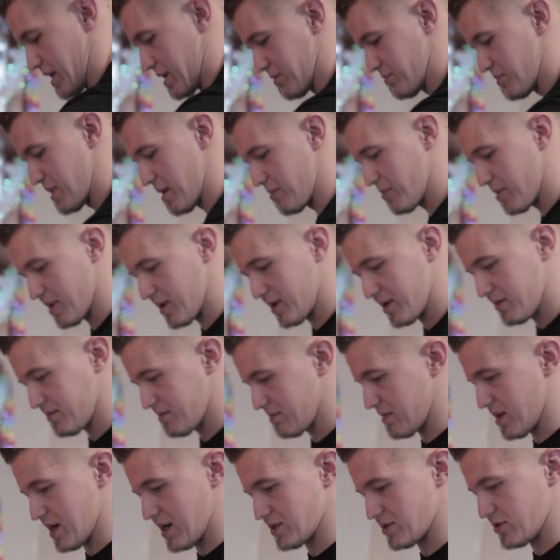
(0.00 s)
and pepper,
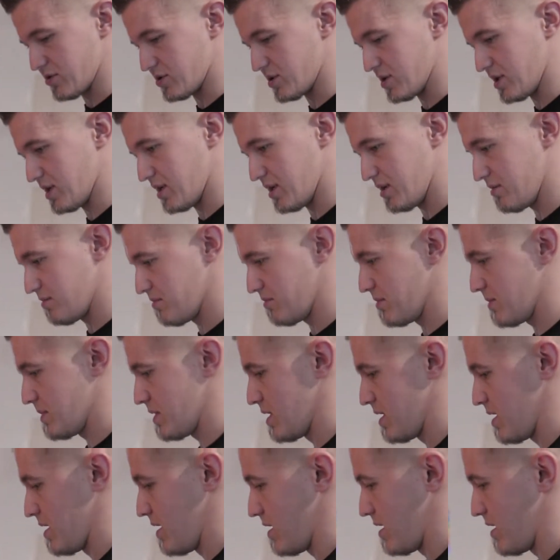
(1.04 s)
as usually.
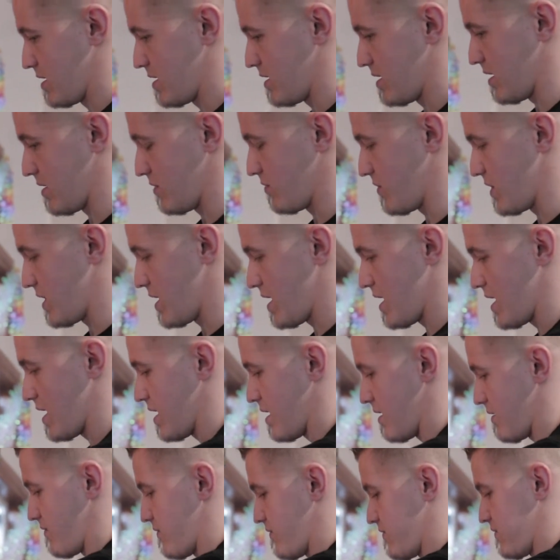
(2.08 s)
Then we have